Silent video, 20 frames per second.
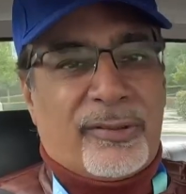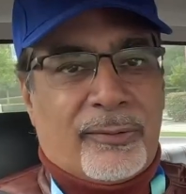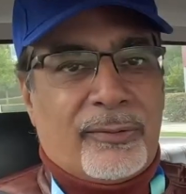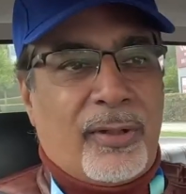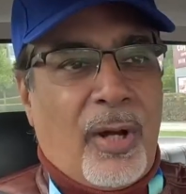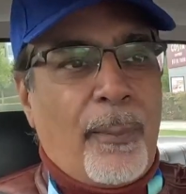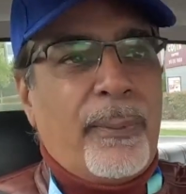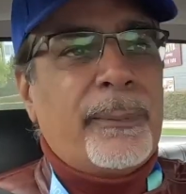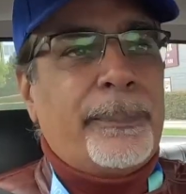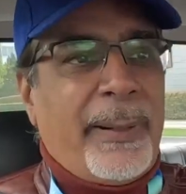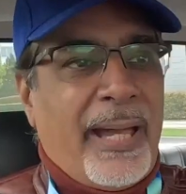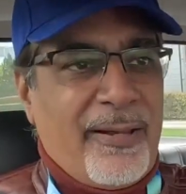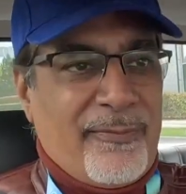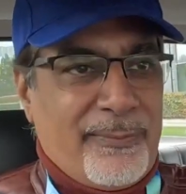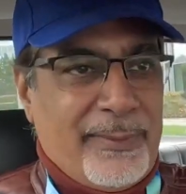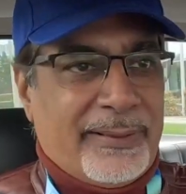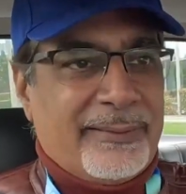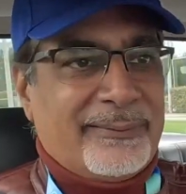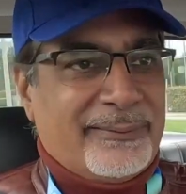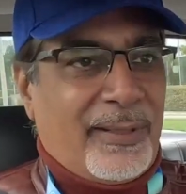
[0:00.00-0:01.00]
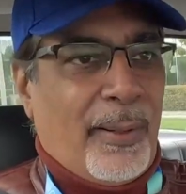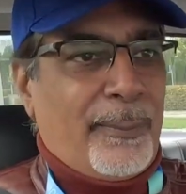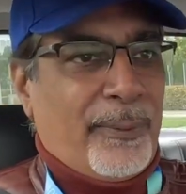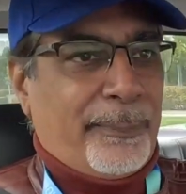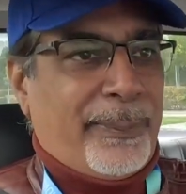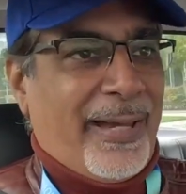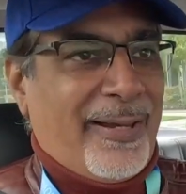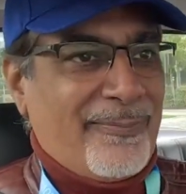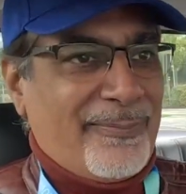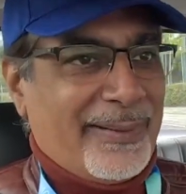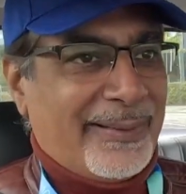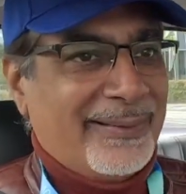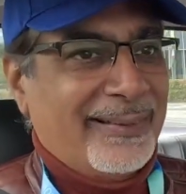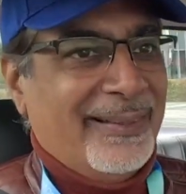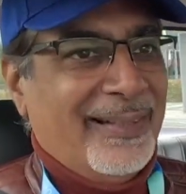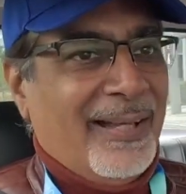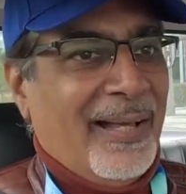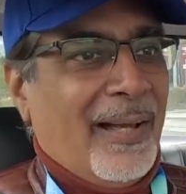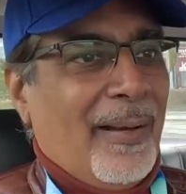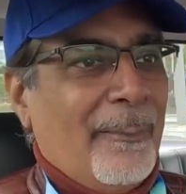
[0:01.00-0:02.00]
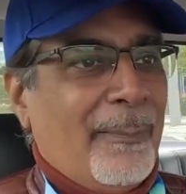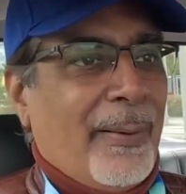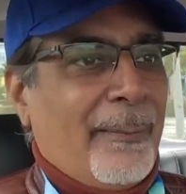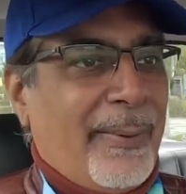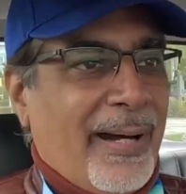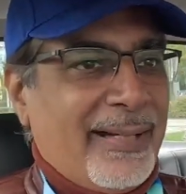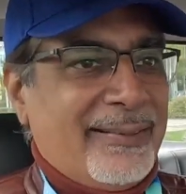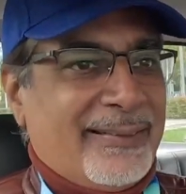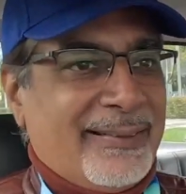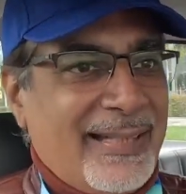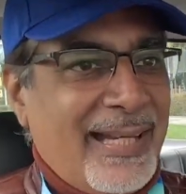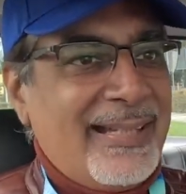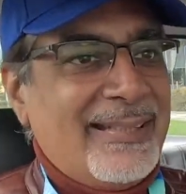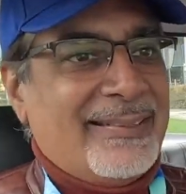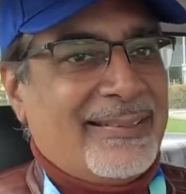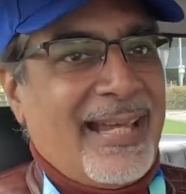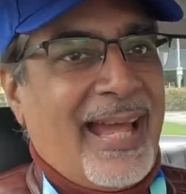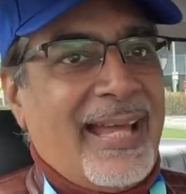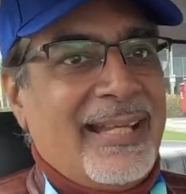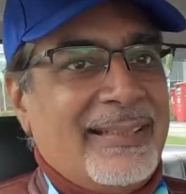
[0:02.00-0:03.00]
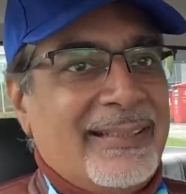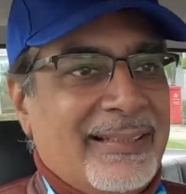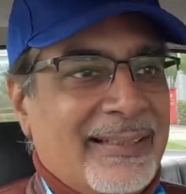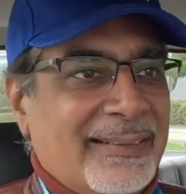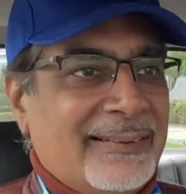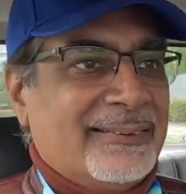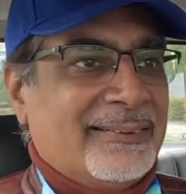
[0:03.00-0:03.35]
cobbled pavement. But by today's standards,